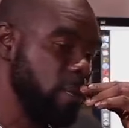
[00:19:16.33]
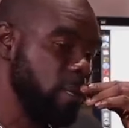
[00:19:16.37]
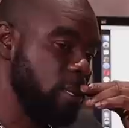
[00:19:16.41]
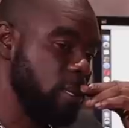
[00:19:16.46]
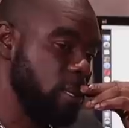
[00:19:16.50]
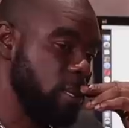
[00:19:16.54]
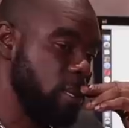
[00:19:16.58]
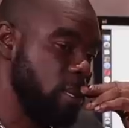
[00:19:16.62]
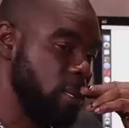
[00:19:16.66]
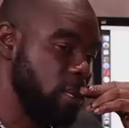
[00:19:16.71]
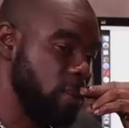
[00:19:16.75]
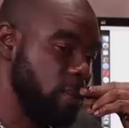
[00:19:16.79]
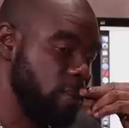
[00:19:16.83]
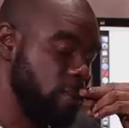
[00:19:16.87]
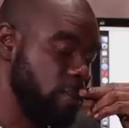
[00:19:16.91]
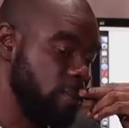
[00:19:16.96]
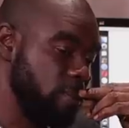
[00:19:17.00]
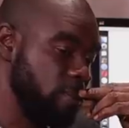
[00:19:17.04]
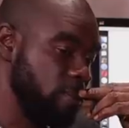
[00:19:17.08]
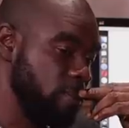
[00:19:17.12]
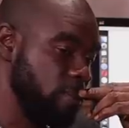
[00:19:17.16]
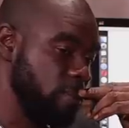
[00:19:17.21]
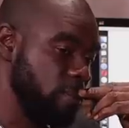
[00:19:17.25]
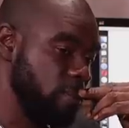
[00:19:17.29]
So
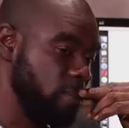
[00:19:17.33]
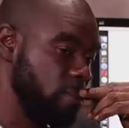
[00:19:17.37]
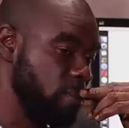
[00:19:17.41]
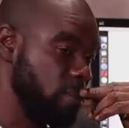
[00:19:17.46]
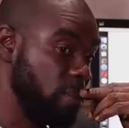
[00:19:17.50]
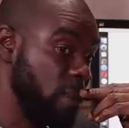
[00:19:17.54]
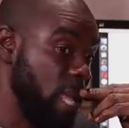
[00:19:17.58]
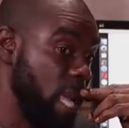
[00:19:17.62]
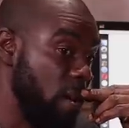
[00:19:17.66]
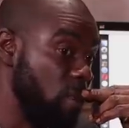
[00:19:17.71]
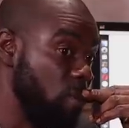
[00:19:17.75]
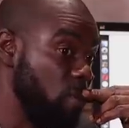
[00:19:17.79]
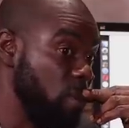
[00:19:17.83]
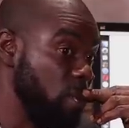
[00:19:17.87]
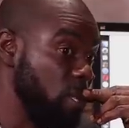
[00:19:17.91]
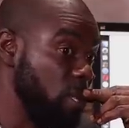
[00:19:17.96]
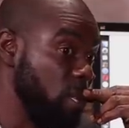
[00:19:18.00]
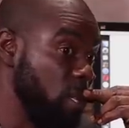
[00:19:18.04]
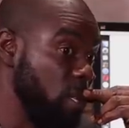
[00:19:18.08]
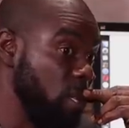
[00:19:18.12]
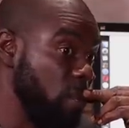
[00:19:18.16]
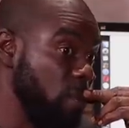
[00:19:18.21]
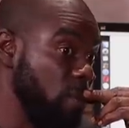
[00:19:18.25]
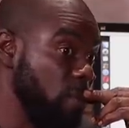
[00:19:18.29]
that was
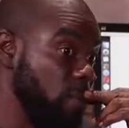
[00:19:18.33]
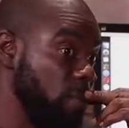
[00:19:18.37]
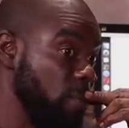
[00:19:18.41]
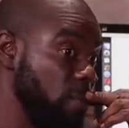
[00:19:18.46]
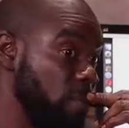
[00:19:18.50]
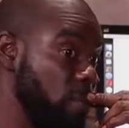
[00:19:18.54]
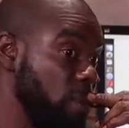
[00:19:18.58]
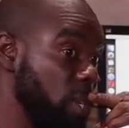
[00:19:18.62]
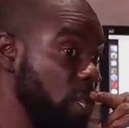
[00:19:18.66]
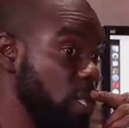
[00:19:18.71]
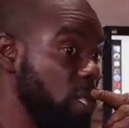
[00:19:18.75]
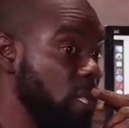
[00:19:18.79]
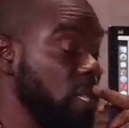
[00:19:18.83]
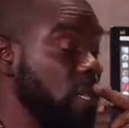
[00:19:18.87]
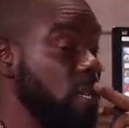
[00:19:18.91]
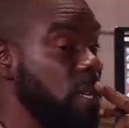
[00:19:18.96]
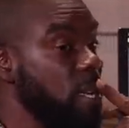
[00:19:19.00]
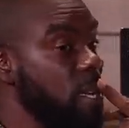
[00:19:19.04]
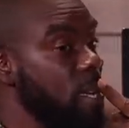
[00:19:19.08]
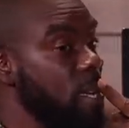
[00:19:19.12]
it. But